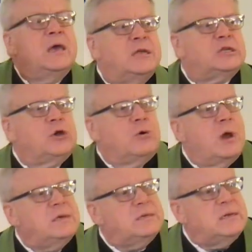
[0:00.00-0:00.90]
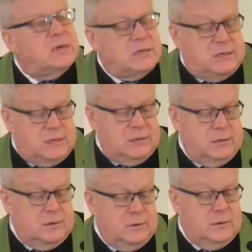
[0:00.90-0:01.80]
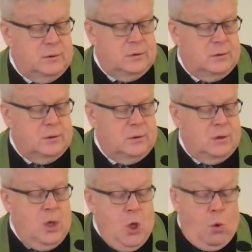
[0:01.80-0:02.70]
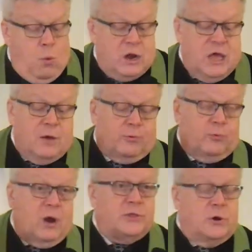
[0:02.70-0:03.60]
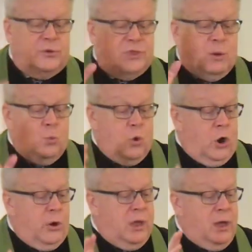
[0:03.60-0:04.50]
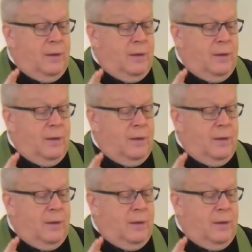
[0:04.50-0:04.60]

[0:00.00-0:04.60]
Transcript: its craziness? What if rather than worry